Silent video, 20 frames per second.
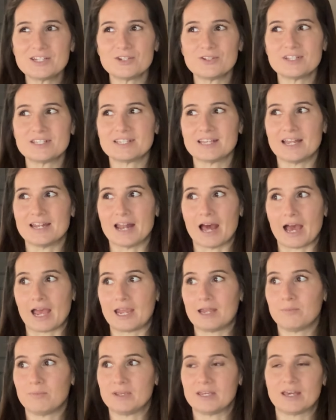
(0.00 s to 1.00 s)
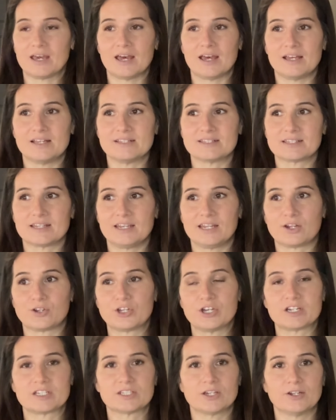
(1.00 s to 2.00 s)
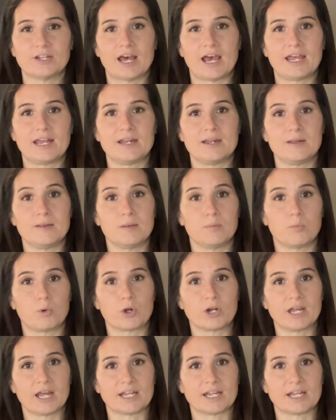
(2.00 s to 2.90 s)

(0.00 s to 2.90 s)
do this at night because it cooks all night, and in the morning